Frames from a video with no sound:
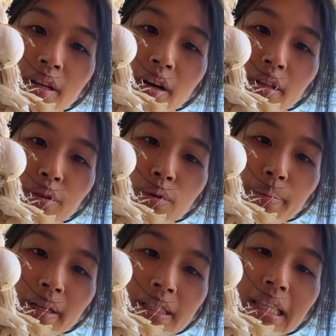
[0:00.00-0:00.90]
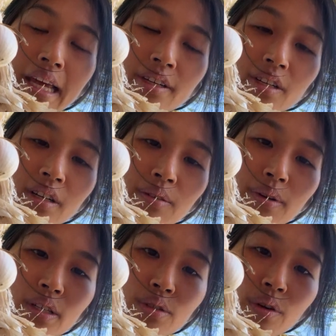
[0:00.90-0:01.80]
the garlic will be slender
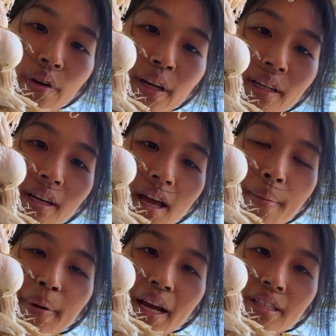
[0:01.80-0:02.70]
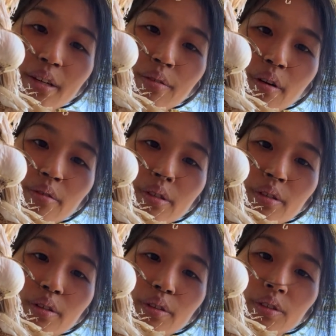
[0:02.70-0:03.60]
when it's growing, but as it grows,
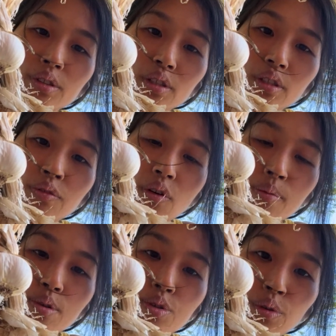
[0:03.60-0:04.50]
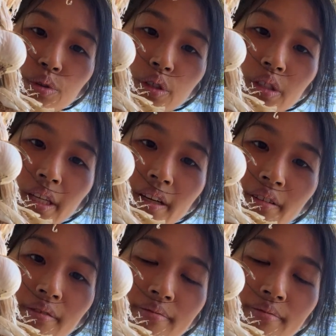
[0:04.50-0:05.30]
it'll start to form shoulders here.